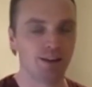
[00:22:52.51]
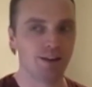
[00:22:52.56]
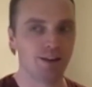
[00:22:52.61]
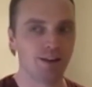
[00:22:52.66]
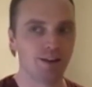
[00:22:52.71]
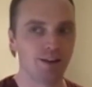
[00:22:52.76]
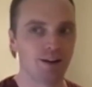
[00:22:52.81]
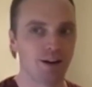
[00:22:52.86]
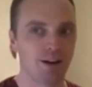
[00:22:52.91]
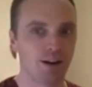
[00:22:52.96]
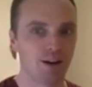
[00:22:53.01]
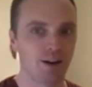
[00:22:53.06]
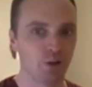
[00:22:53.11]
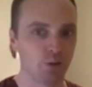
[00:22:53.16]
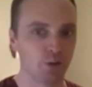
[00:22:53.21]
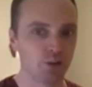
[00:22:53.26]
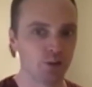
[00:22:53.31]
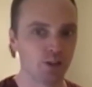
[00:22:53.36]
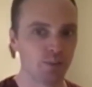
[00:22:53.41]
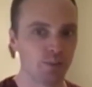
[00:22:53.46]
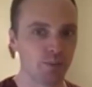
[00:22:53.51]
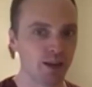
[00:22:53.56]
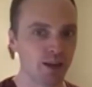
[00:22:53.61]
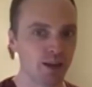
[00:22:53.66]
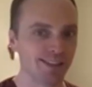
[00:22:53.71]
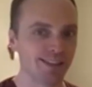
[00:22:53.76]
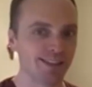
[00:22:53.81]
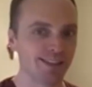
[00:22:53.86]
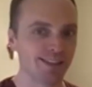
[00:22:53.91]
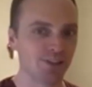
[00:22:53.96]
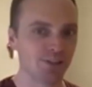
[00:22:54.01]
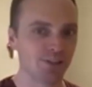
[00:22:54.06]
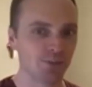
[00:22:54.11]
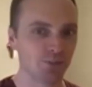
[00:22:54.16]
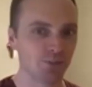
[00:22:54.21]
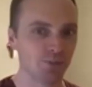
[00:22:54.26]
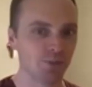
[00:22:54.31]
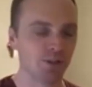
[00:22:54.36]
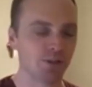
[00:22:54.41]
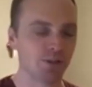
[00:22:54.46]
IoT-based
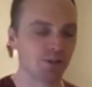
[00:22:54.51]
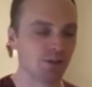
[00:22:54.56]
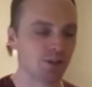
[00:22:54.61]
systems,